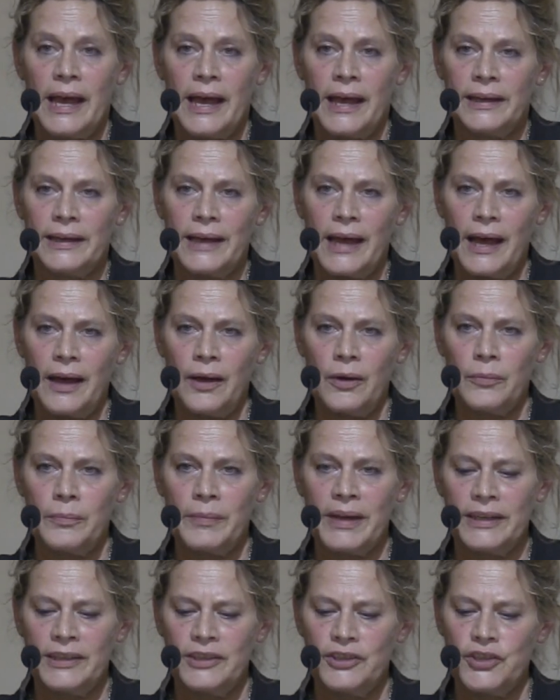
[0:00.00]
and how
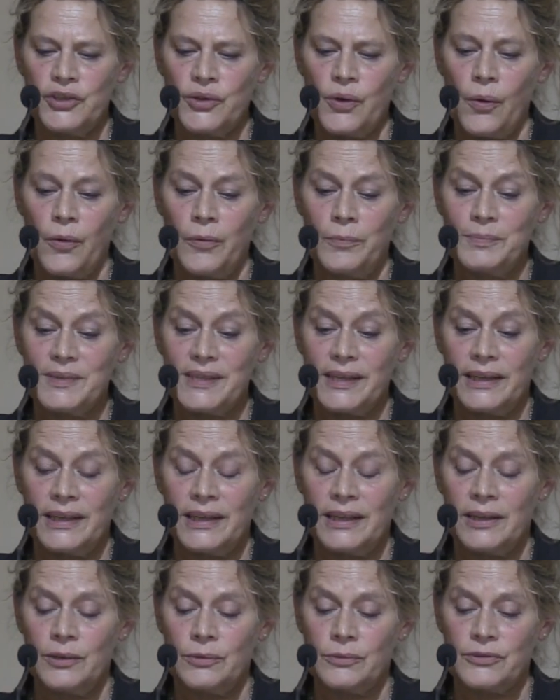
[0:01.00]
many jobs
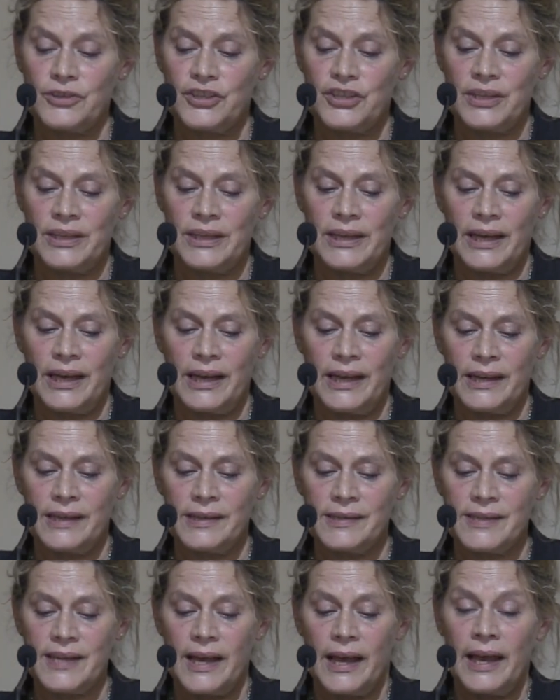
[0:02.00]
he or she
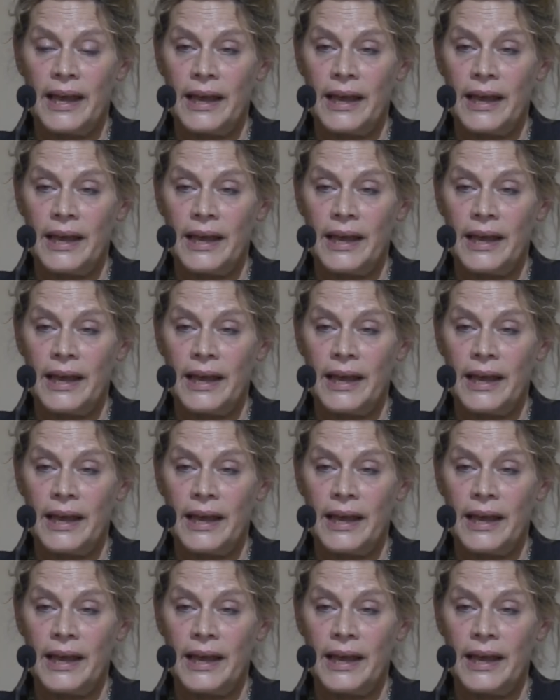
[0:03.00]
has,